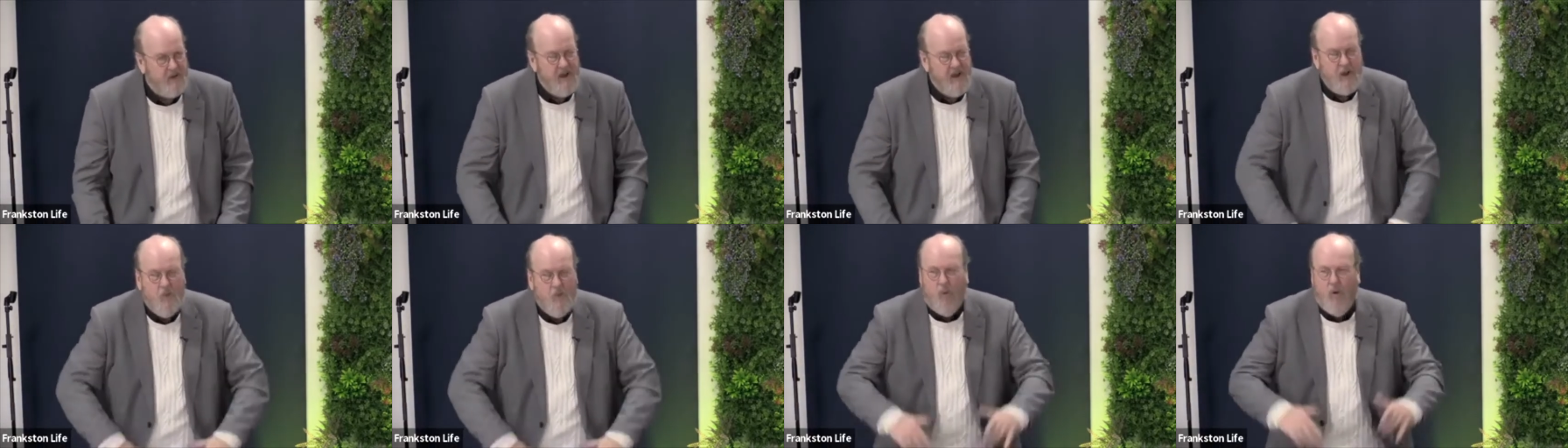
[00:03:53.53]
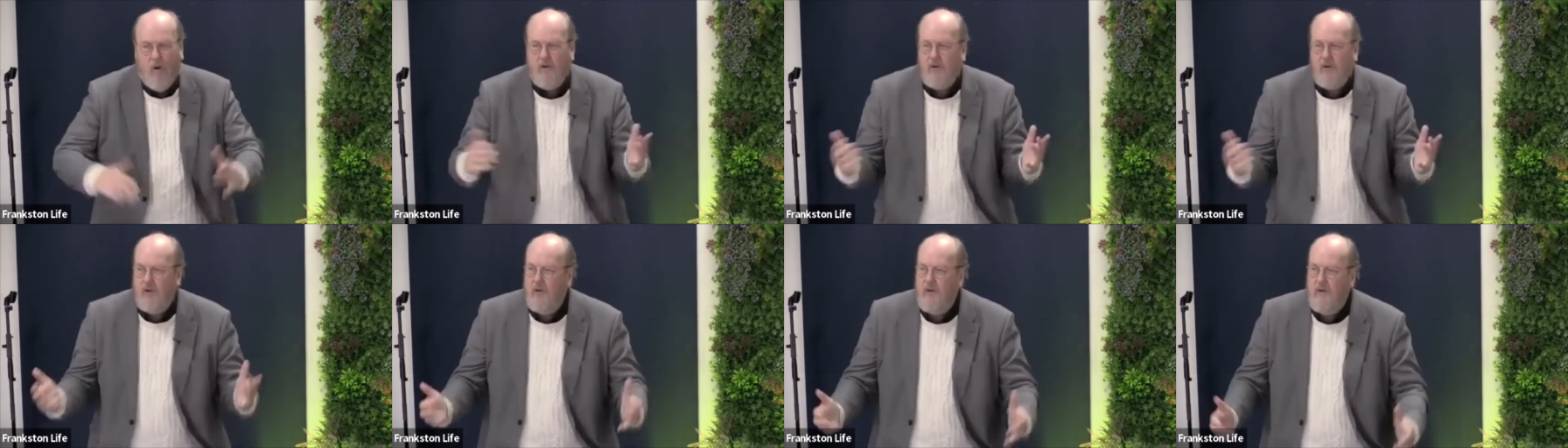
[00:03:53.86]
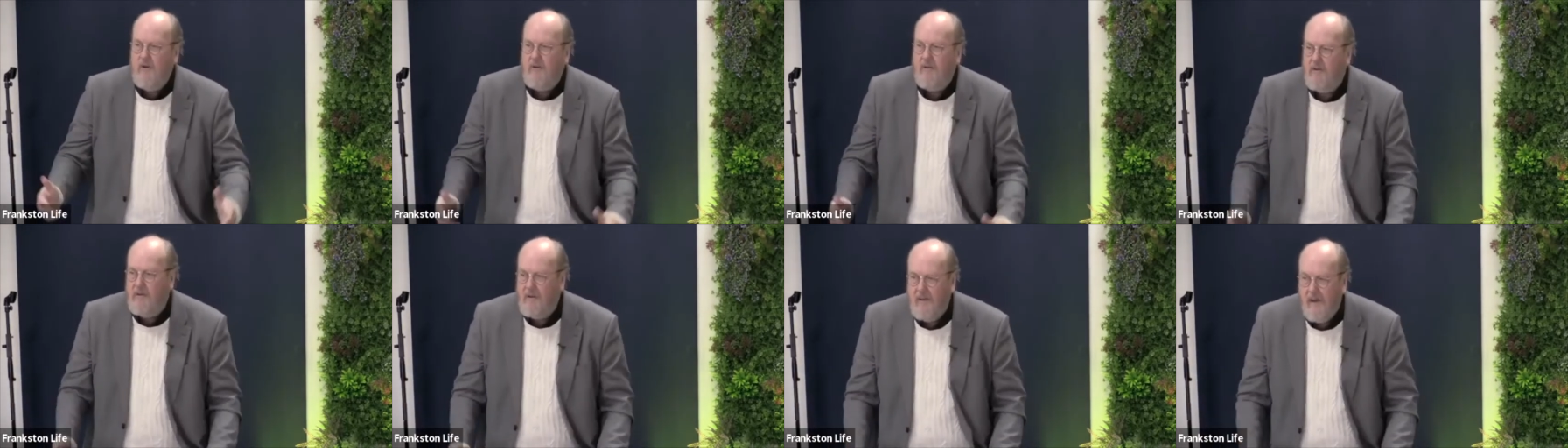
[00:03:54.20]
He wants you
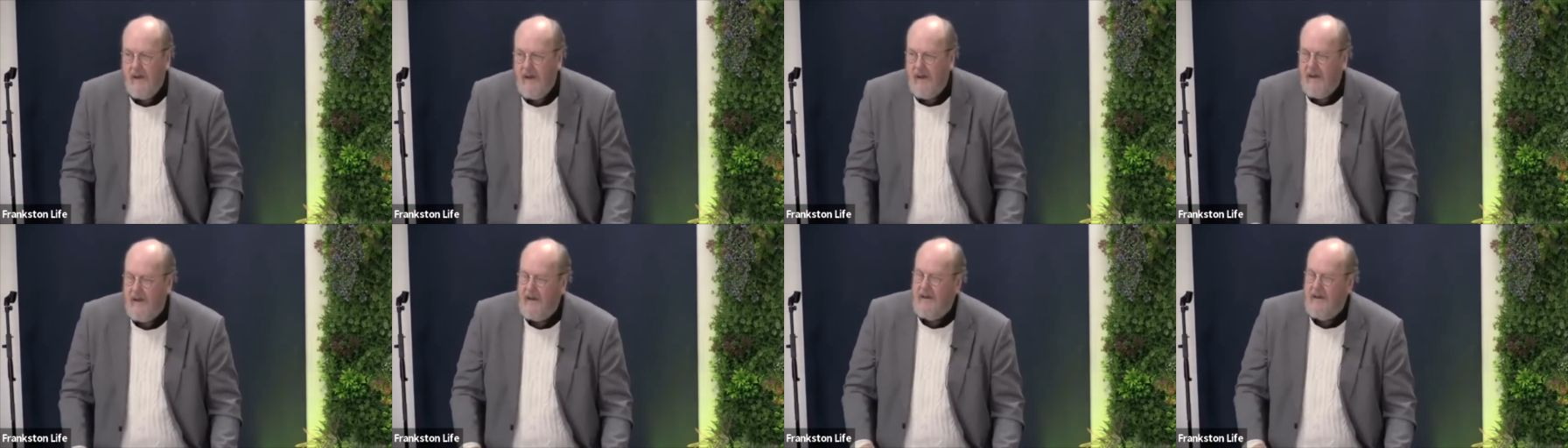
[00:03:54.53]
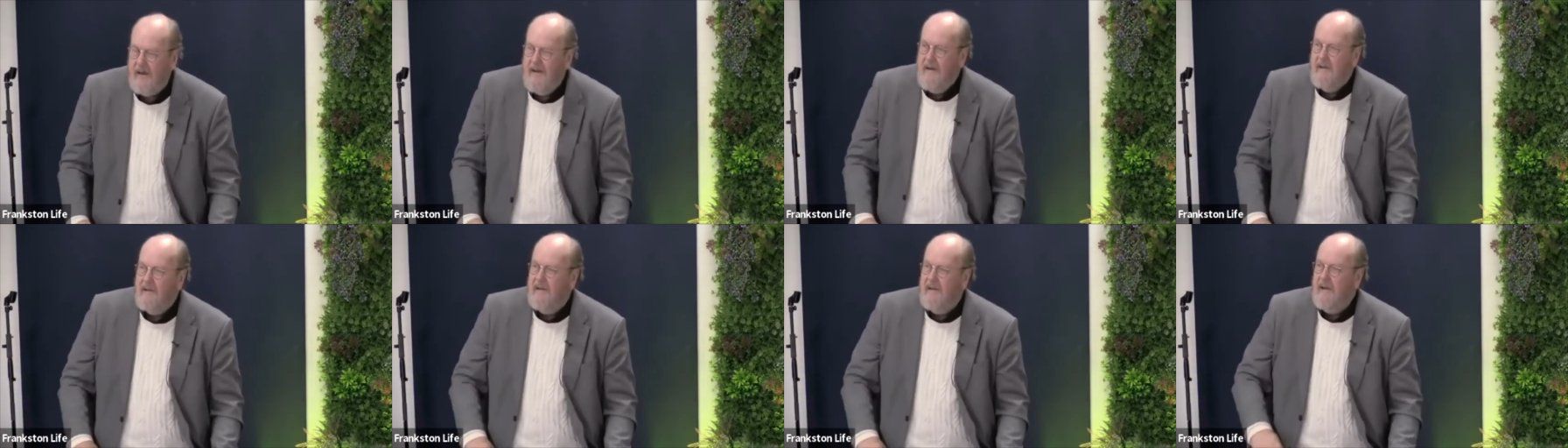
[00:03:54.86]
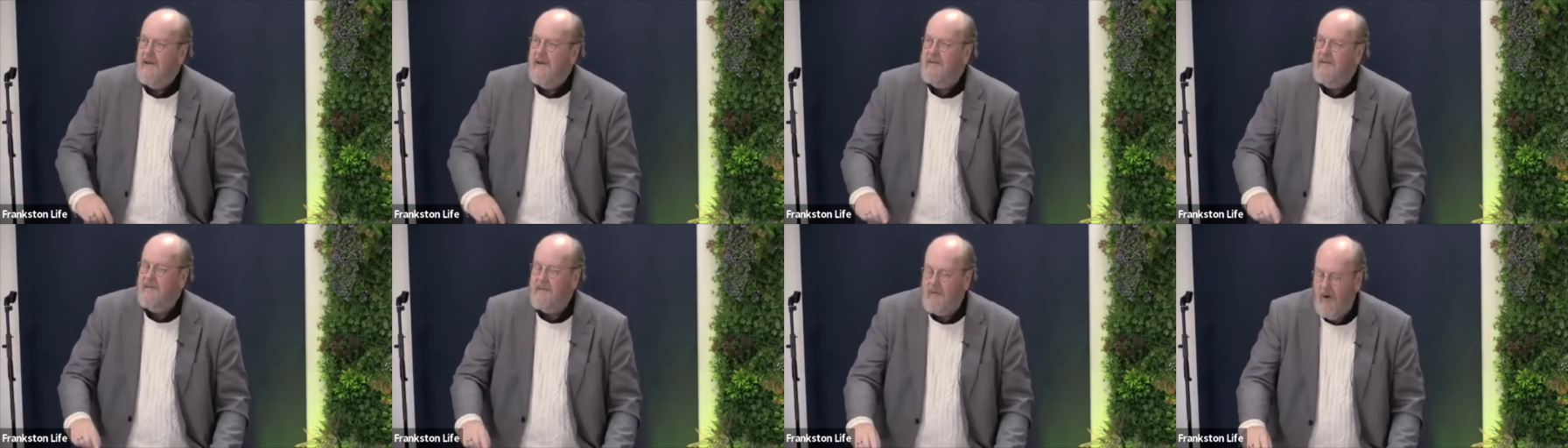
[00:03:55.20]
to think that
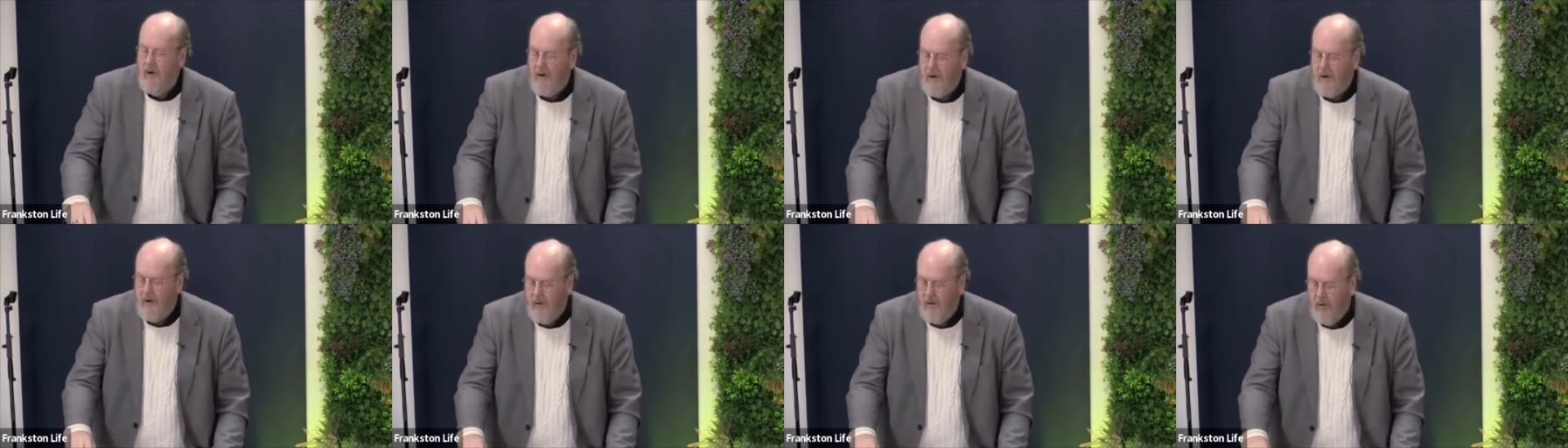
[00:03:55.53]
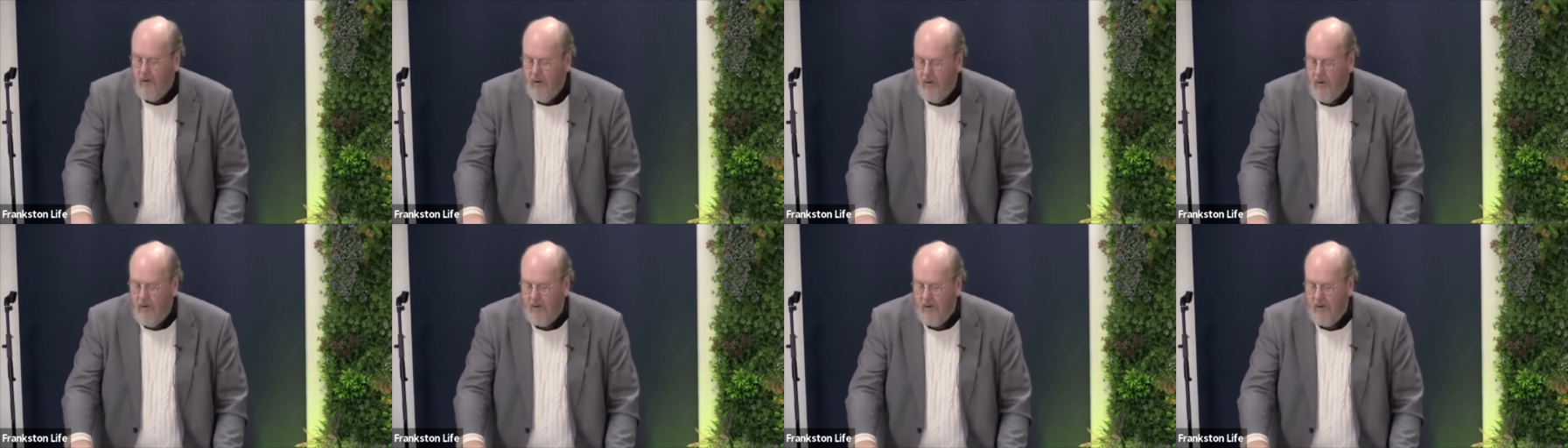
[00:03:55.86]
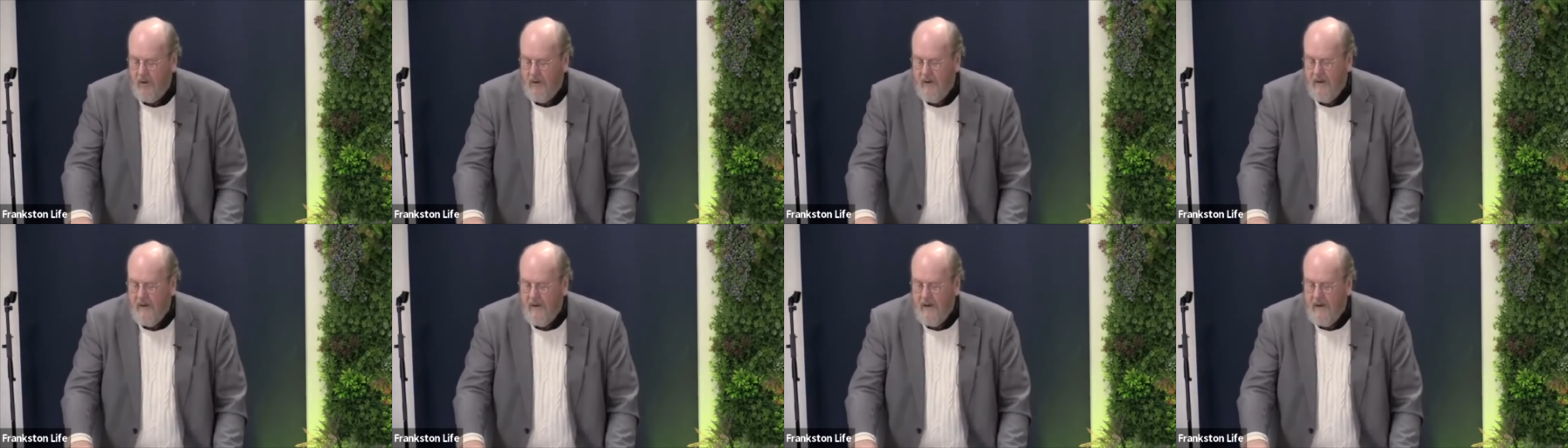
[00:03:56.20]
he's got it all
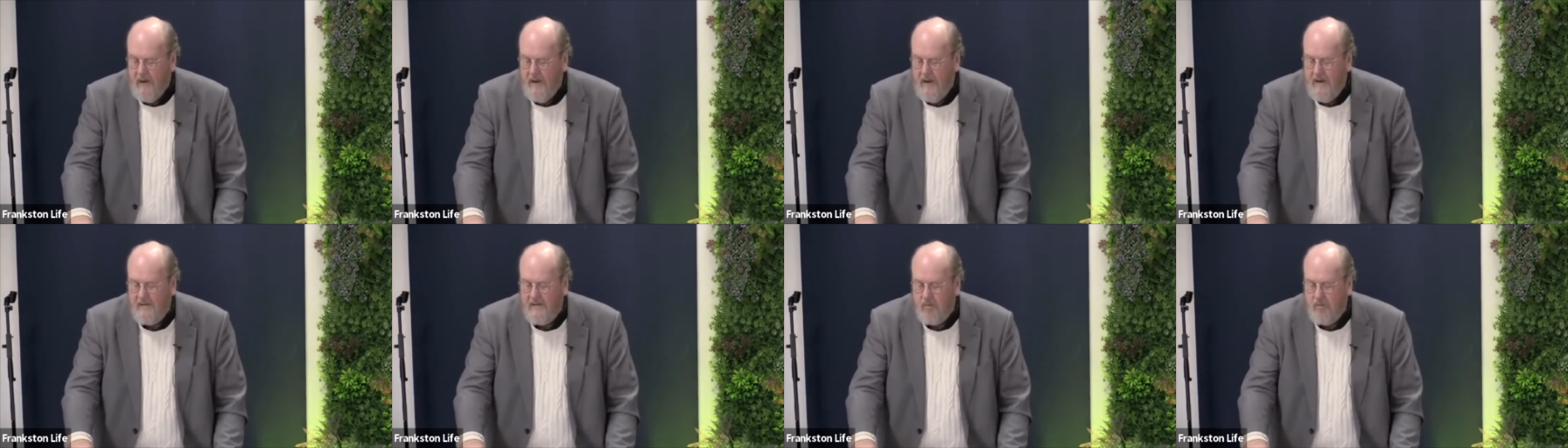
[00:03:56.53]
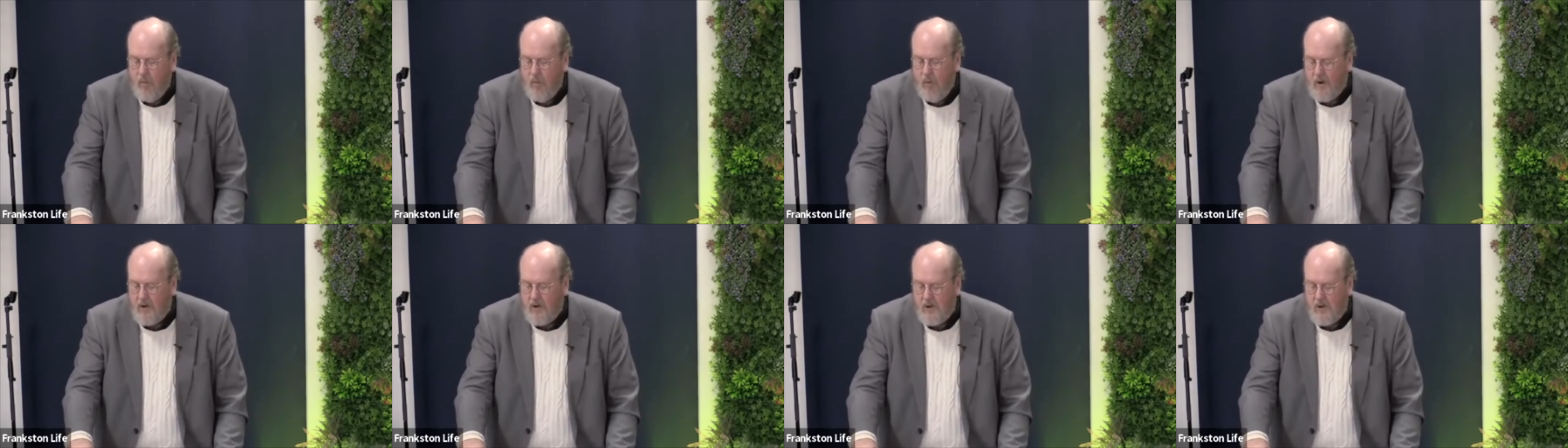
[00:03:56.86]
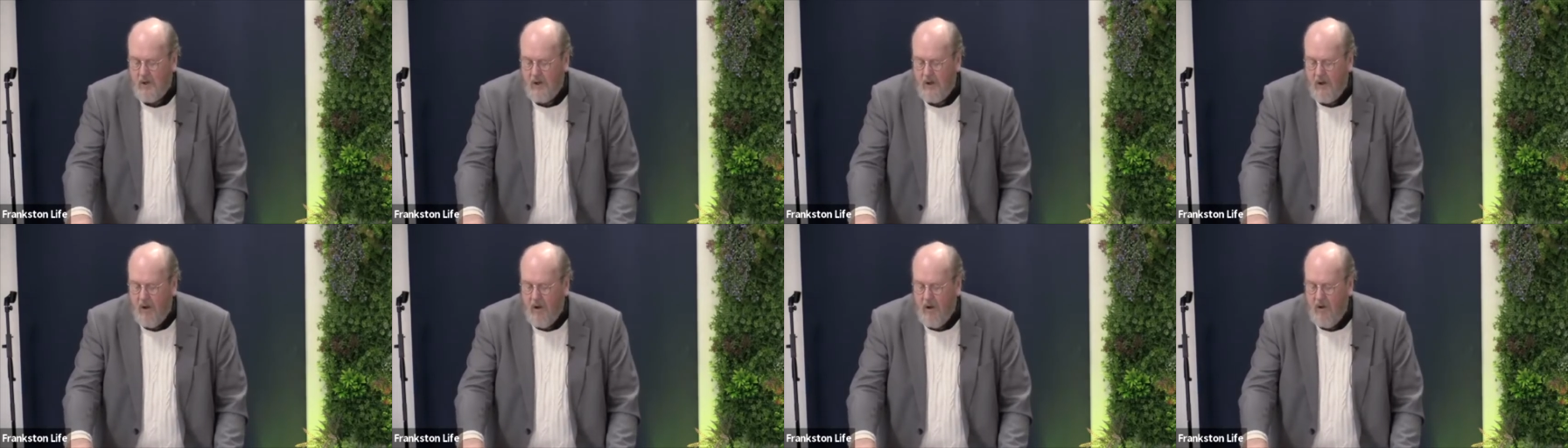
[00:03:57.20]
and he's
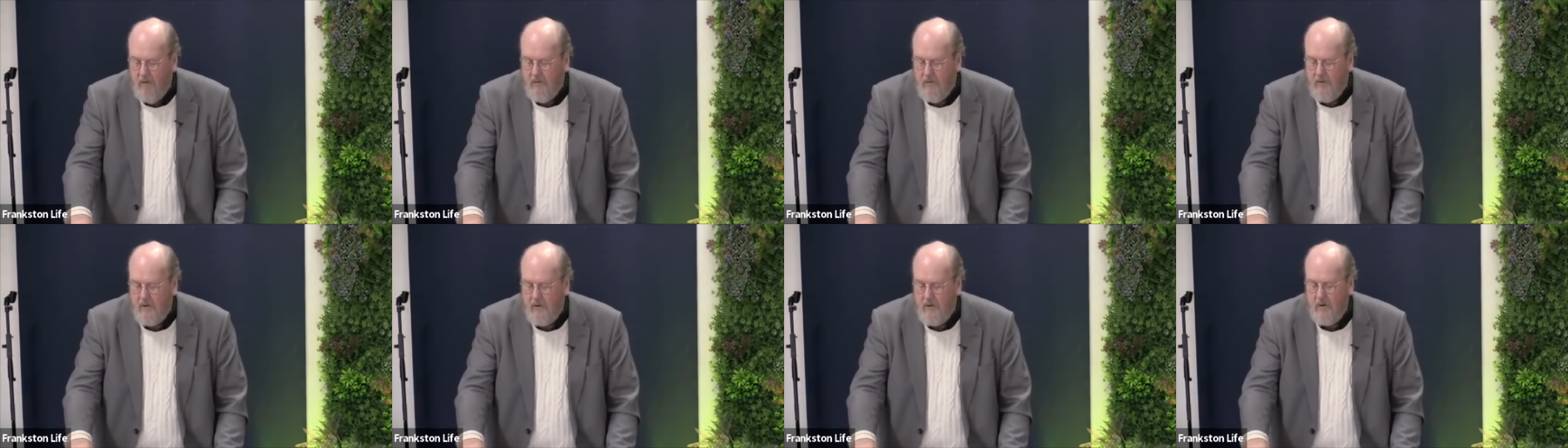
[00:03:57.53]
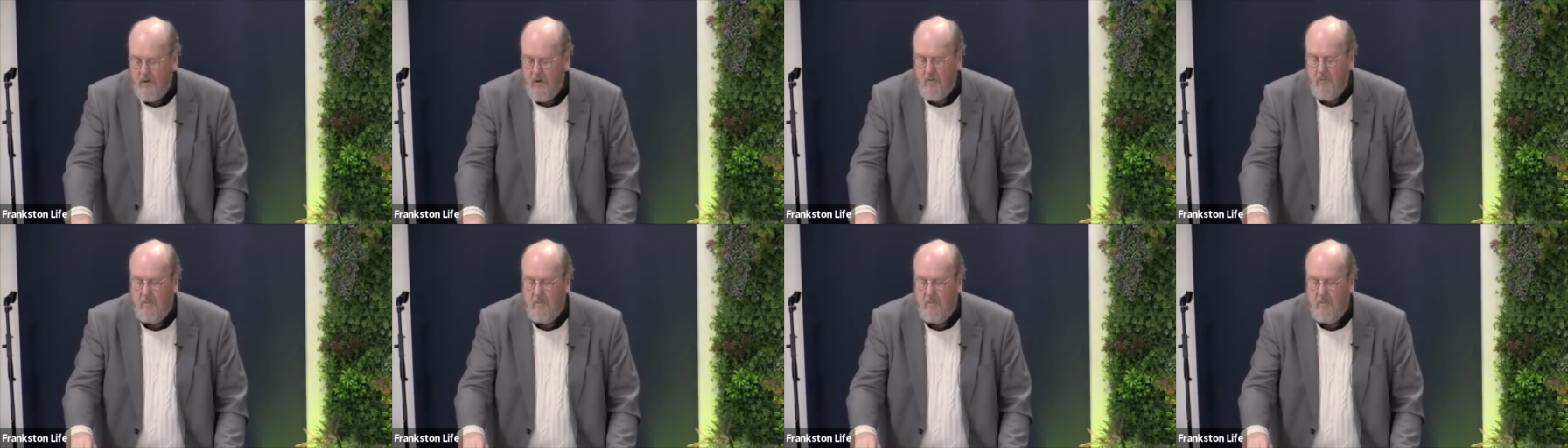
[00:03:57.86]
watching over you,